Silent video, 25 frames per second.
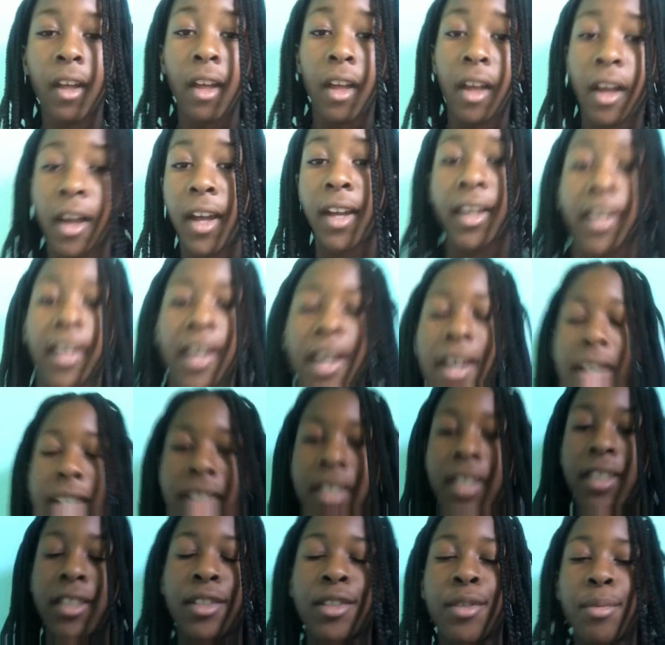Hi
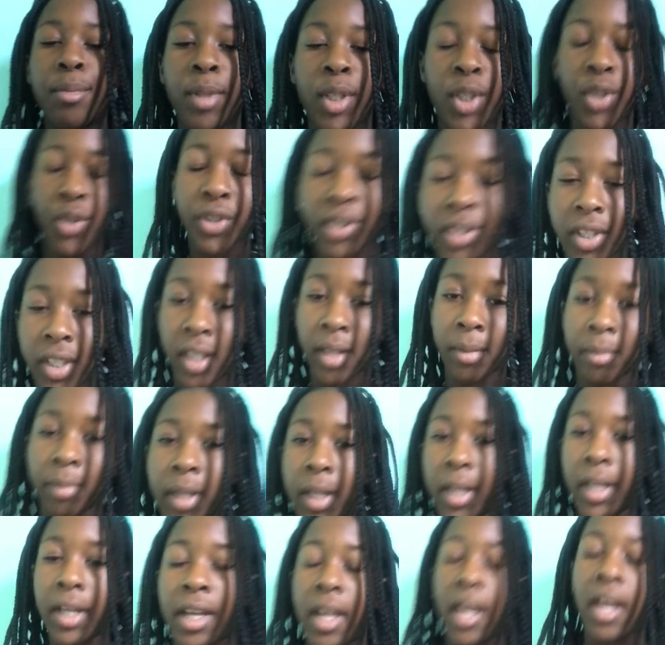guys, it's me,
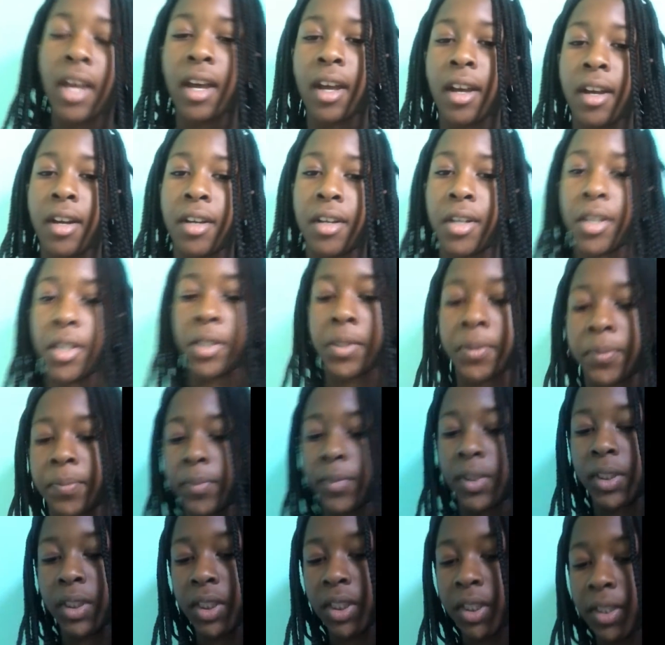Chidima.
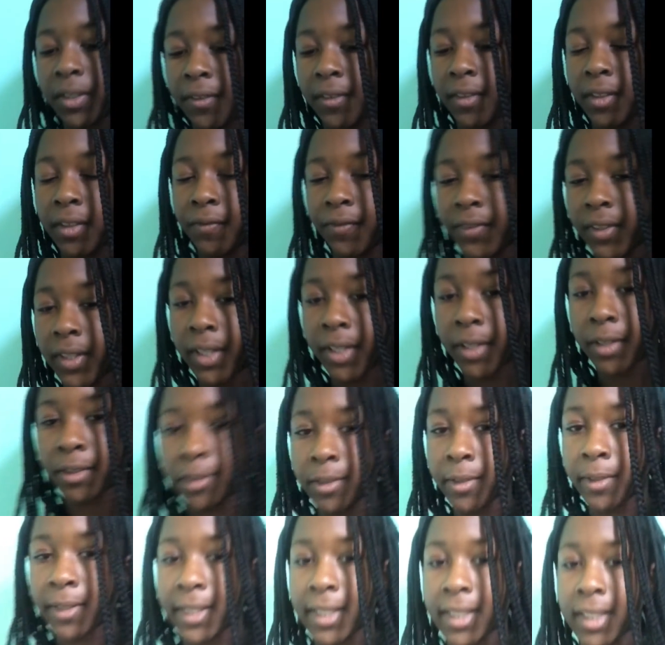The video
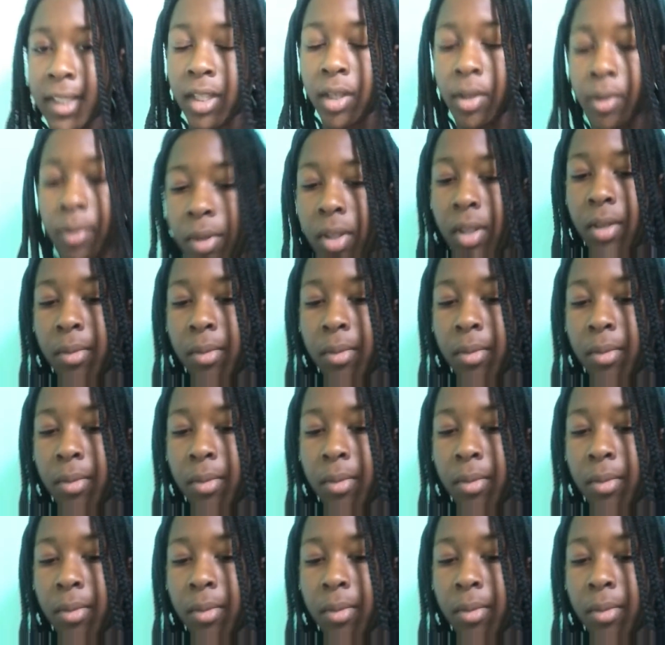is going to